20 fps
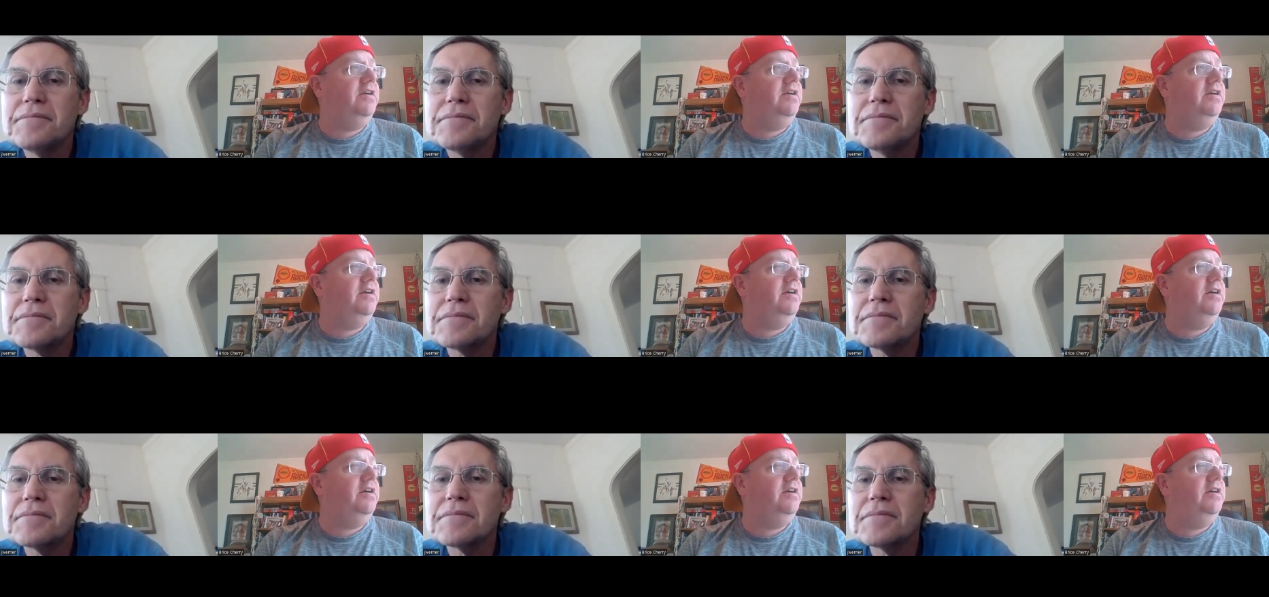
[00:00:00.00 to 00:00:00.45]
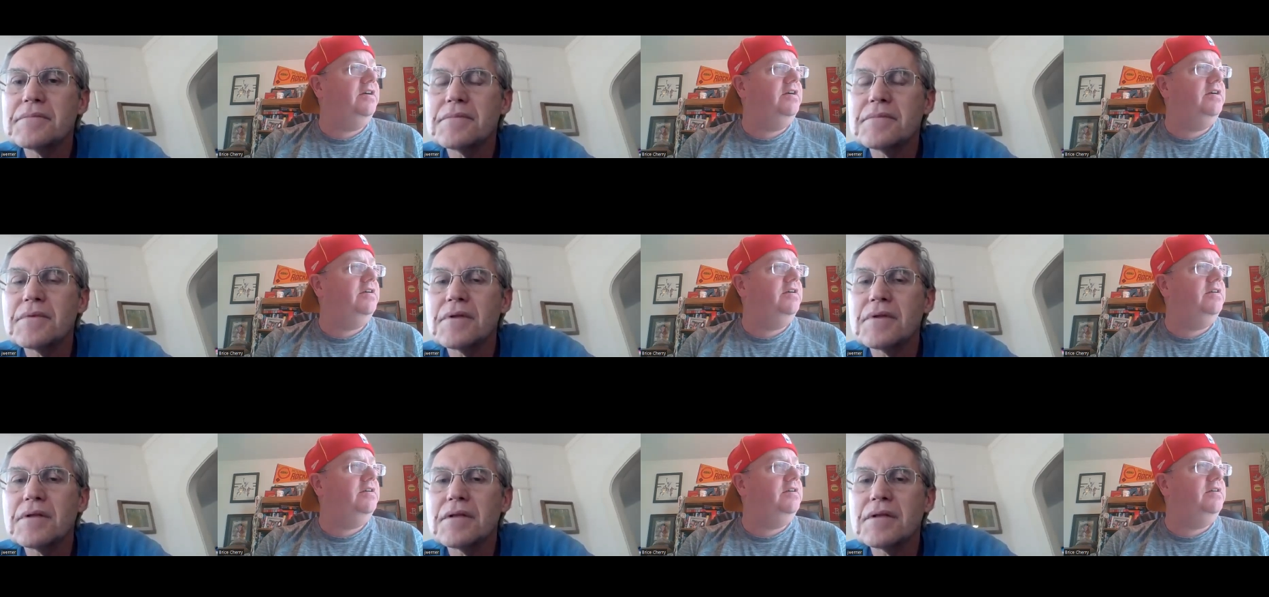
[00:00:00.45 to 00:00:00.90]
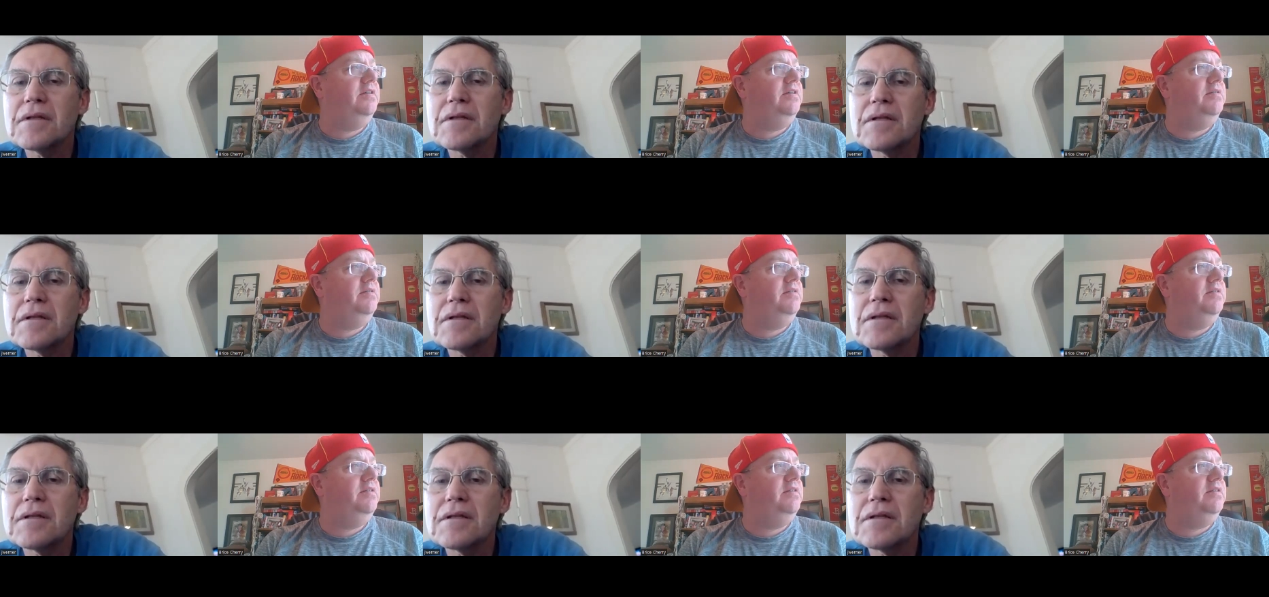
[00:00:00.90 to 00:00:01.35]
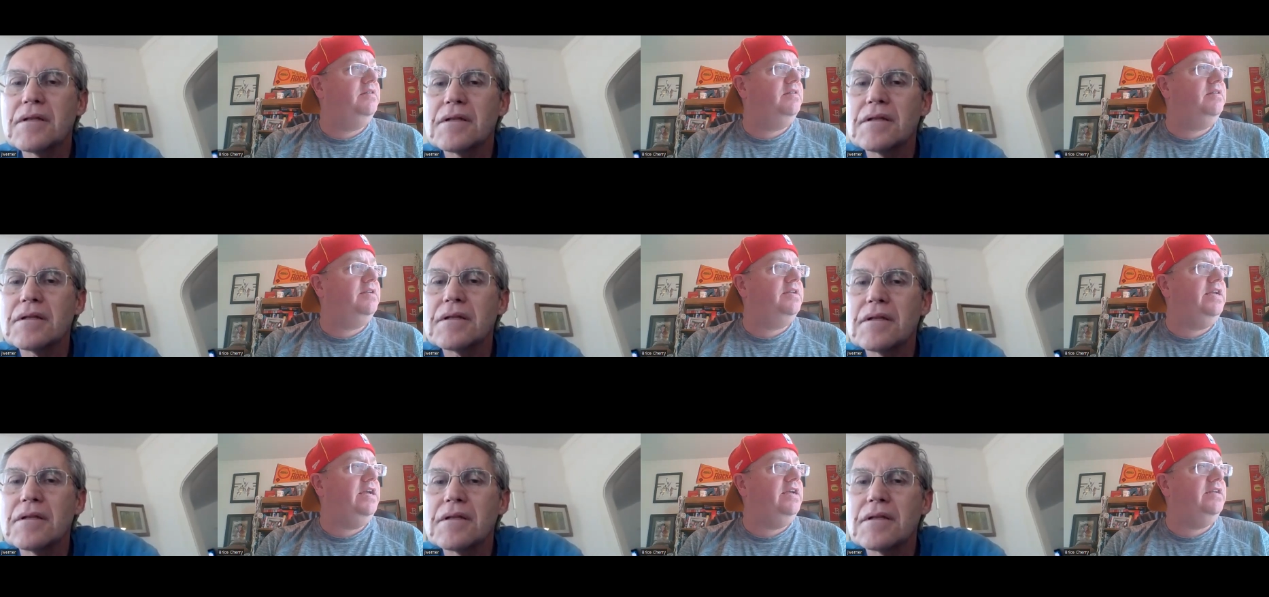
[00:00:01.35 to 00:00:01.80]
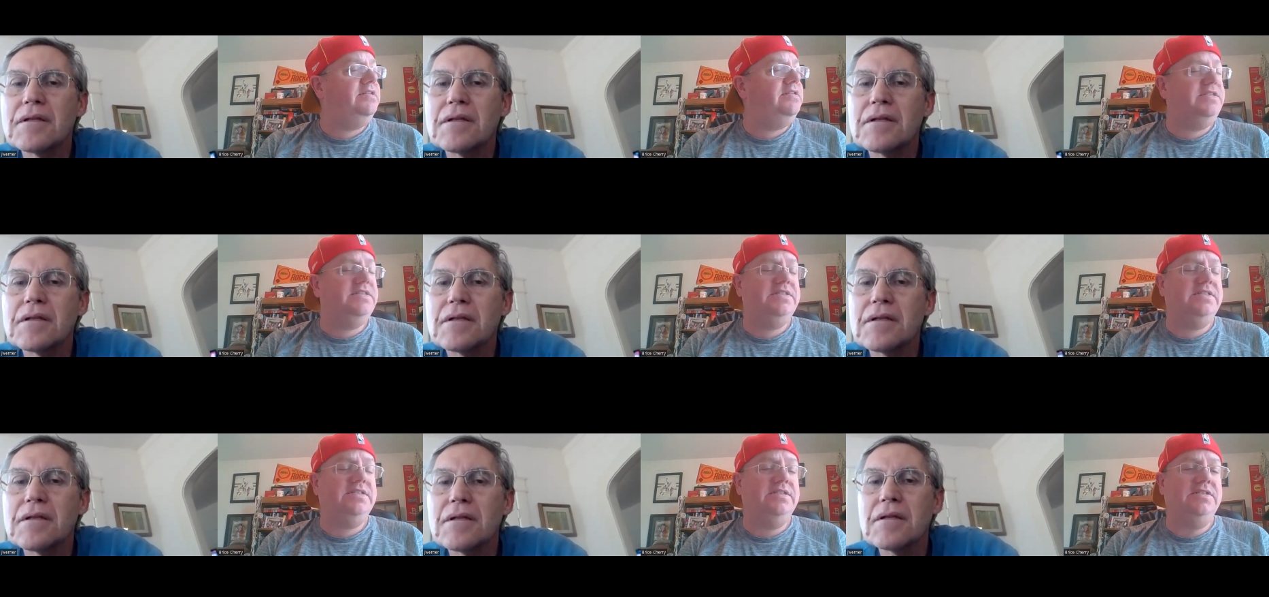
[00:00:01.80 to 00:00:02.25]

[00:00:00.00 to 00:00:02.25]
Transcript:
Speaker 1: Uh, Kansas